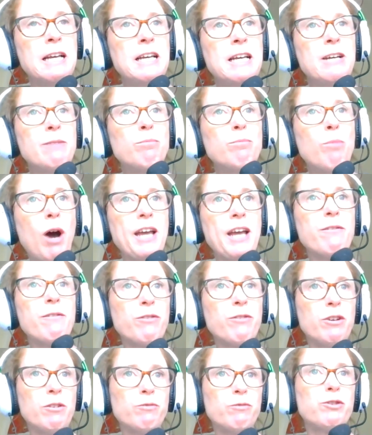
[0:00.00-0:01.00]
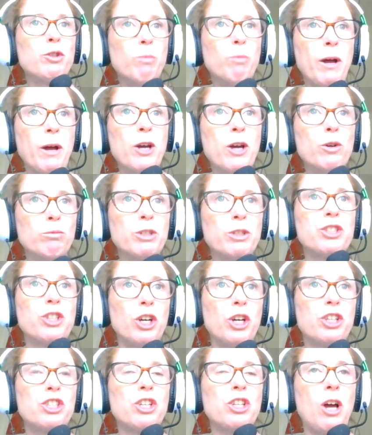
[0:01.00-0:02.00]
through my own
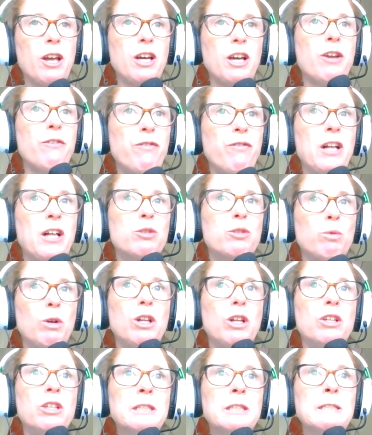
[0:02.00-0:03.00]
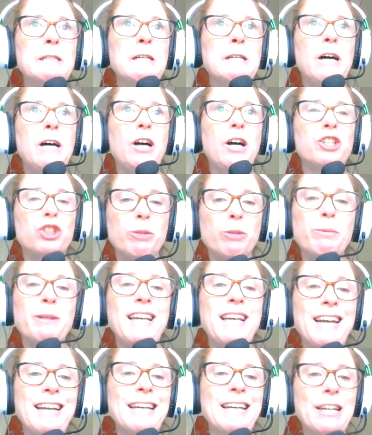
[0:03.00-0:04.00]
research, I kind of felt, well, I should be
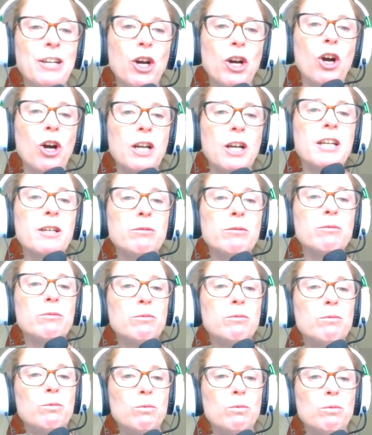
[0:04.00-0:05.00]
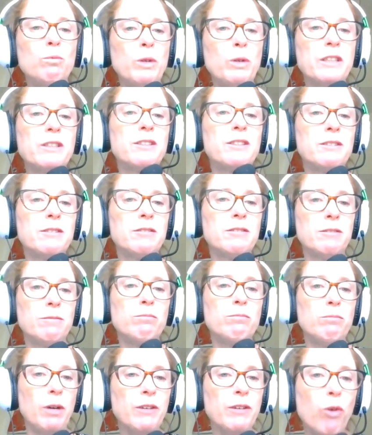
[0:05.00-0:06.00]
getting in early with
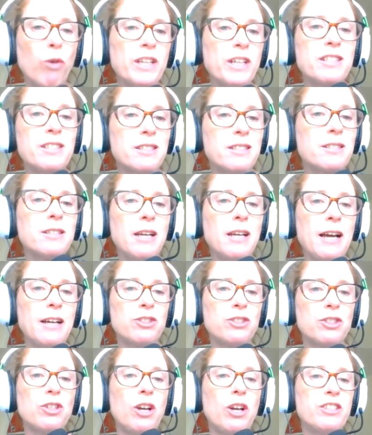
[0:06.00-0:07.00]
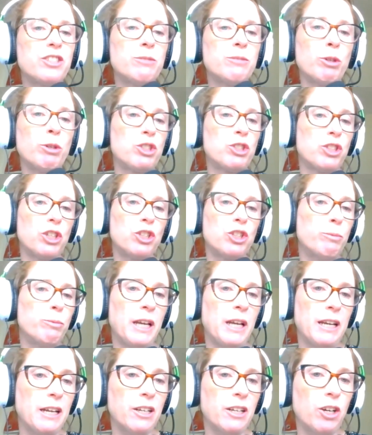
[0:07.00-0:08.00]
my voice exercise as much as I should be
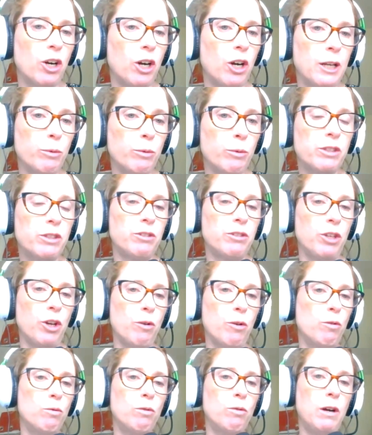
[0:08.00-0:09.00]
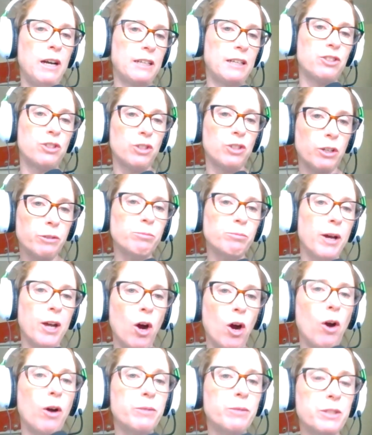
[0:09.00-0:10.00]
getting in early with, exercising
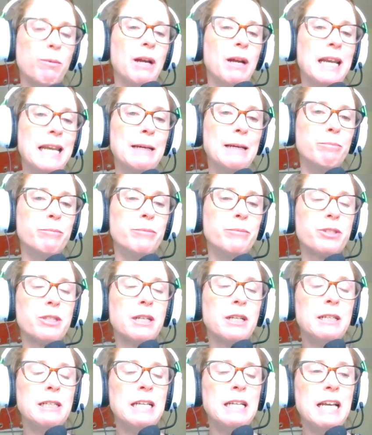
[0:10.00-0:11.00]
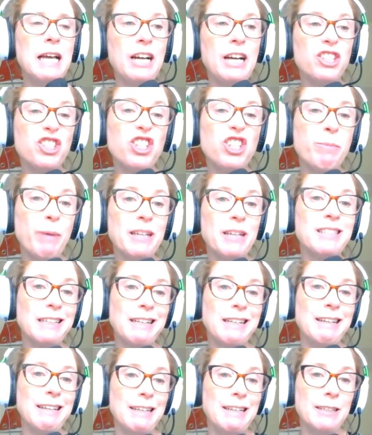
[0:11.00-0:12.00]
my arms and my limbs. Mm-hmm. And she
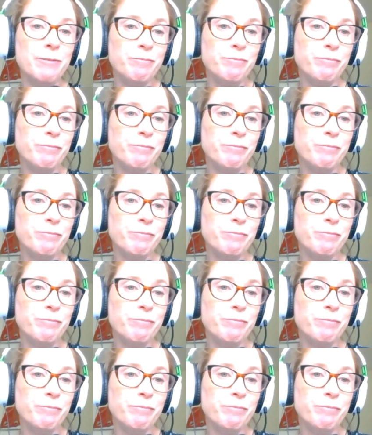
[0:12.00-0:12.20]
basically,